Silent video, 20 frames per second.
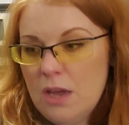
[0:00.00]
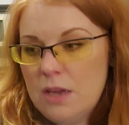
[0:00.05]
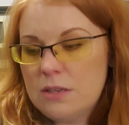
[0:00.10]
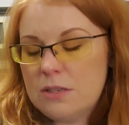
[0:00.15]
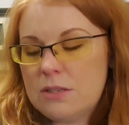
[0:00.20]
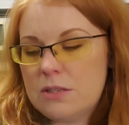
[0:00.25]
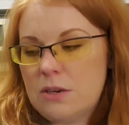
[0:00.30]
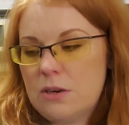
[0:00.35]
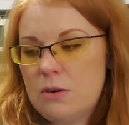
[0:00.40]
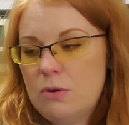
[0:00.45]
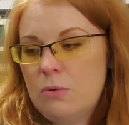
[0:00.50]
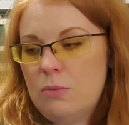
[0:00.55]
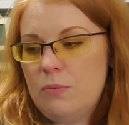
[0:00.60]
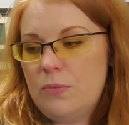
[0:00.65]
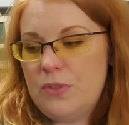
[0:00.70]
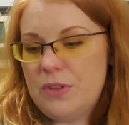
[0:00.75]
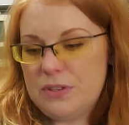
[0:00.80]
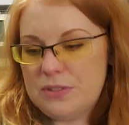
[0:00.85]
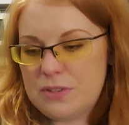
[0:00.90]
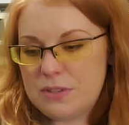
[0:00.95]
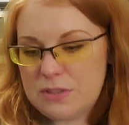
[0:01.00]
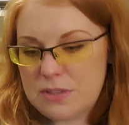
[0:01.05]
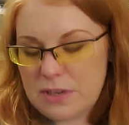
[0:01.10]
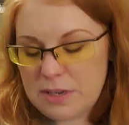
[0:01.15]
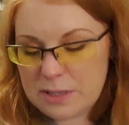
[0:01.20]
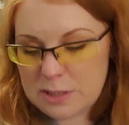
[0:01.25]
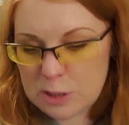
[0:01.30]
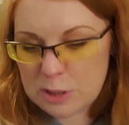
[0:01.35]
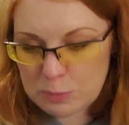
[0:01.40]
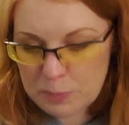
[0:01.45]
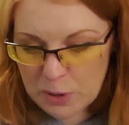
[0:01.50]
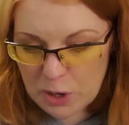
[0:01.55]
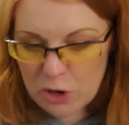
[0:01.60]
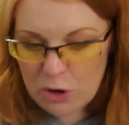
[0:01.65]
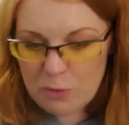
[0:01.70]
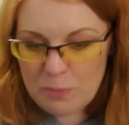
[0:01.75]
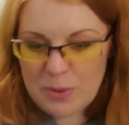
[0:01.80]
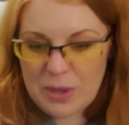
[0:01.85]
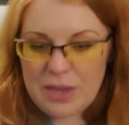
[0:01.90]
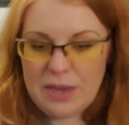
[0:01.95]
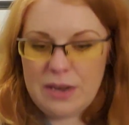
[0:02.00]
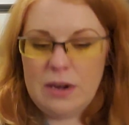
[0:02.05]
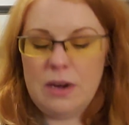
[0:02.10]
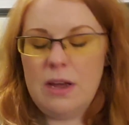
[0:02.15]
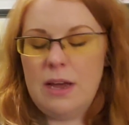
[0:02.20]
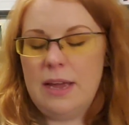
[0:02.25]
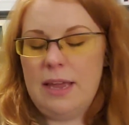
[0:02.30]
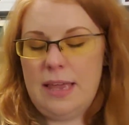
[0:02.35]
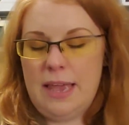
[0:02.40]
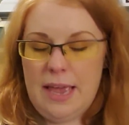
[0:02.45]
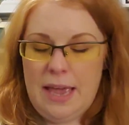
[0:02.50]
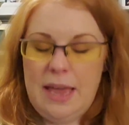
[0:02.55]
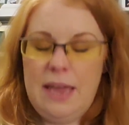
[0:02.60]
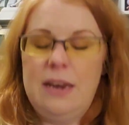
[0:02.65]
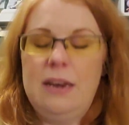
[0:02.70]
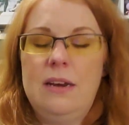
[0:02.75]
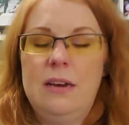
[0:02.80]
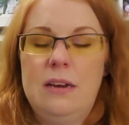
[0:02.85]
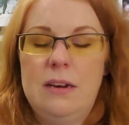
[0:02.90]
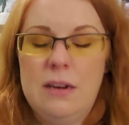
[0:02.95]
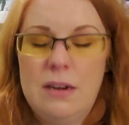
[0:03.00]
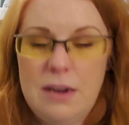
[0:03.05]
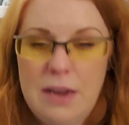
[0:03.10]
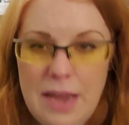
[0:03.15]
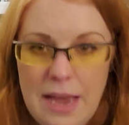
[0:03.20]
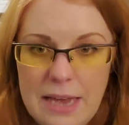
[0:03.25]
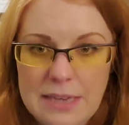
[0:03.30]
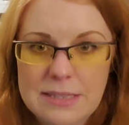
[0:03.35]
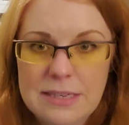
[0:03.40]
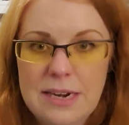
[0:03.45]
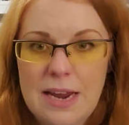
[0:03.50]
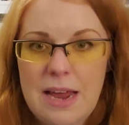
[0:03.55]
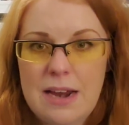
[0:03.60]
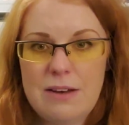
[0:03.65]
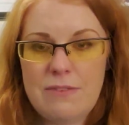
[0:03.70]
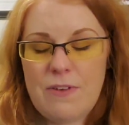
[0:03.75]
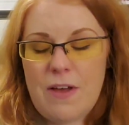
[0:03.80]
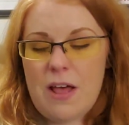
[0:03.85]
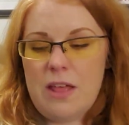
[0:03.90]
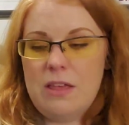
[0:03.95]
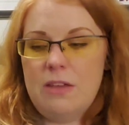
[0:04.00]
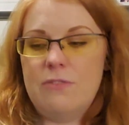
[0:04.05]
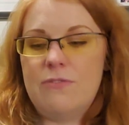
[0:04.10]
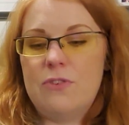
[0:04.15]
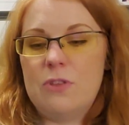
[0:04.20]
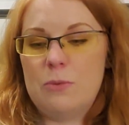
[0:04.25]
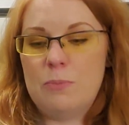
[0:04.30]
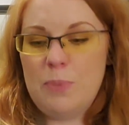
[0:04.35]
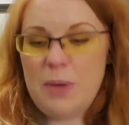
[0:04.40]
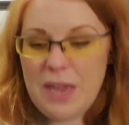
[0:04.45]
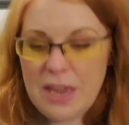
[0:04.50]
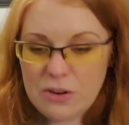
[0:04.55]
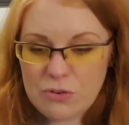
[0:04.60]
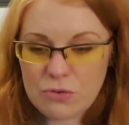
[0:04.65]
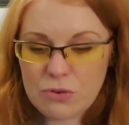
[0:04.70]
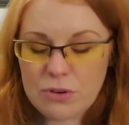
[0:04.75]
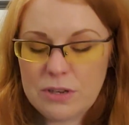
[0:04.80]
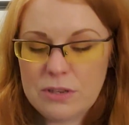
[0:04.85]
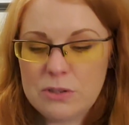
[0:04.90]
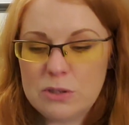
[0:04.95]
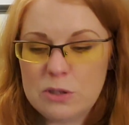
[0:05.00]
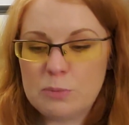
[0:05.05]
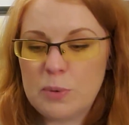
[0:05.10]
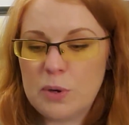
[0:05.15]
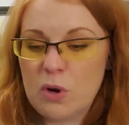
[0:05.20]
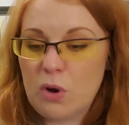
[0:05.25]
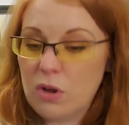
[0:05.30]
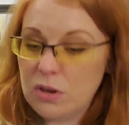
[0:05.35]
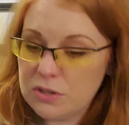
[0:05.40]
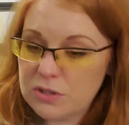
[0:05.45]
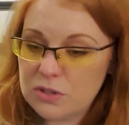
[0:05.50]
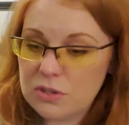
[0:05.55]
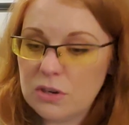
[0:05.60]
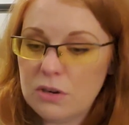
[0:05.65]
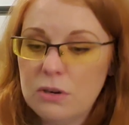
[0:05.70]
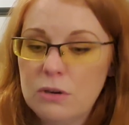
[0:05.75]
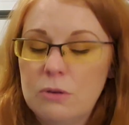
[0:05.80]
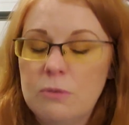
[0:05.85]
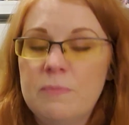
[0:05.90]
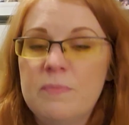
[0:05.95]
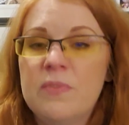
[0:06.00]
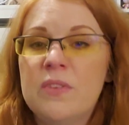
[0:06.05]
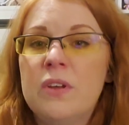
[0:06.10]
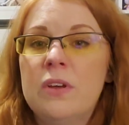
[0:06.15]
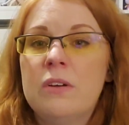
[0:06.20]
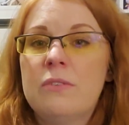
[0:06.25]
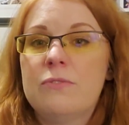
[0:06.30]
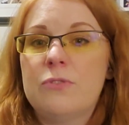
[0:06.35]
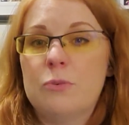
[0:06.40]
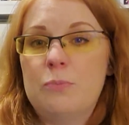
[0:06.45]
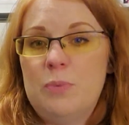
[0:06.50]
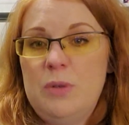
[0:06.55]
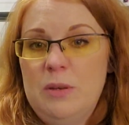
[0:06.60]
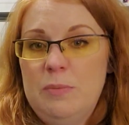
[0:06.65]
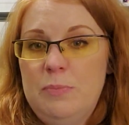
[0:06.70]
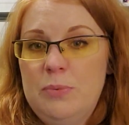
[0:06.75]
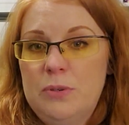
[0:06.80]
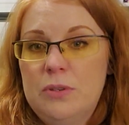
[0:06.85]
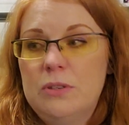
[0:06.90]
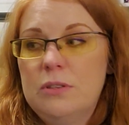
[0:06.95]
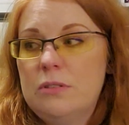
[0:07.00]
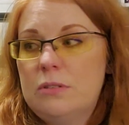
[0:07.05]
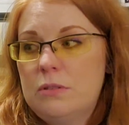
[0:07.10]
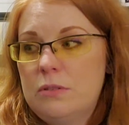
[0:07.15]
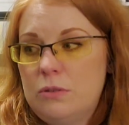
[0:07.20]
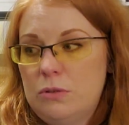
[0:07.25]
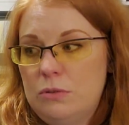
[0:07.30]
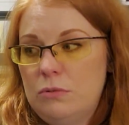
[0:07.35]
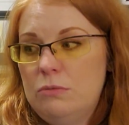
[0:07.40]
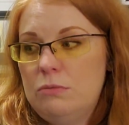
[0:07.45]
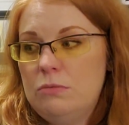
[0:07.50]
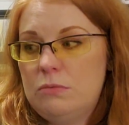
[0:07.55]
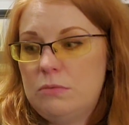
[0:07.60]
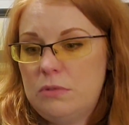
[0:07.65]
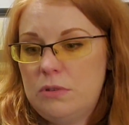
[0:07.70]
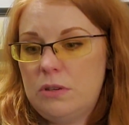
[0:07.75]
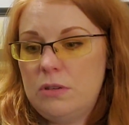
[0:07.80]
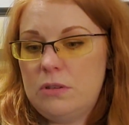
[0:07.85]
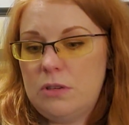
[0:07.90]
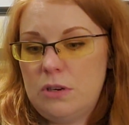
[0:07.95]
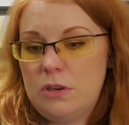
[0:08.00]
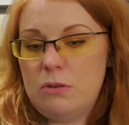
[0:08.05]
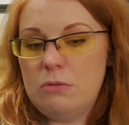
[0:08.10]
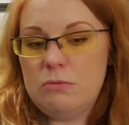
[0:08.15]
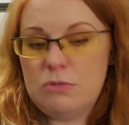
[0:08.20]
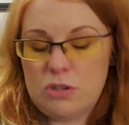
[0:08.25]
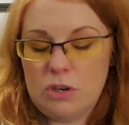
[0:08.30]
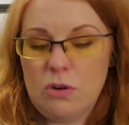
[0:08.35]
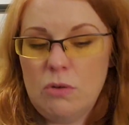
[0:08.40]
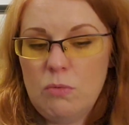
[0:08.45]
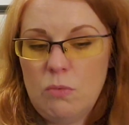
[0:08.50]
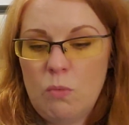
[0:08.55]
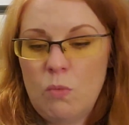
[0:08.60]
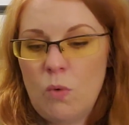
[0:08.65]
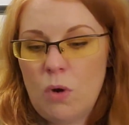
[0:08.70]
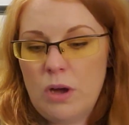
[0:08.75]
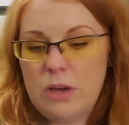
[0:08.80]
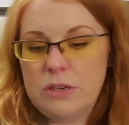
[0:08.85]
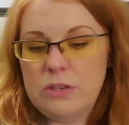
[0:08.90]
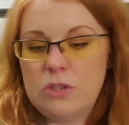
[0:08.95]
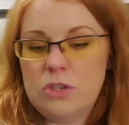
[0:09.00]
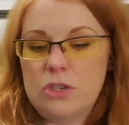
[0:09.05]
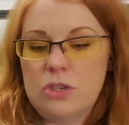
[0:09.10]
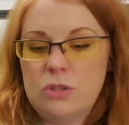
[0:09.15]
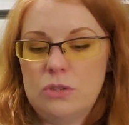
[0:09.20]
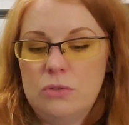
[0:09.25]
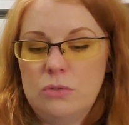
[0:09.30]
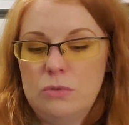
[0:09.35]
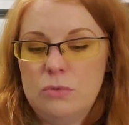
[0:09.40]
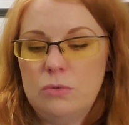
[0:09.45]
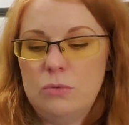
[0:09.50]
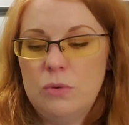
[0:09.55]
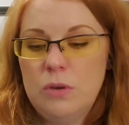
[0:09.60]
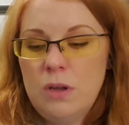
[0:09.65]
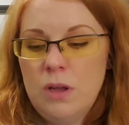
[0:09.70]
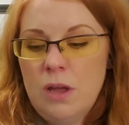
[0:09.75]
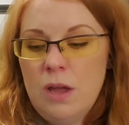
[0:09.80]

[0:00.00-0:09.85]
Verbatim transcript: So this is an experiment, again, as an added value for the patrons, but also for people who, you know, don't want to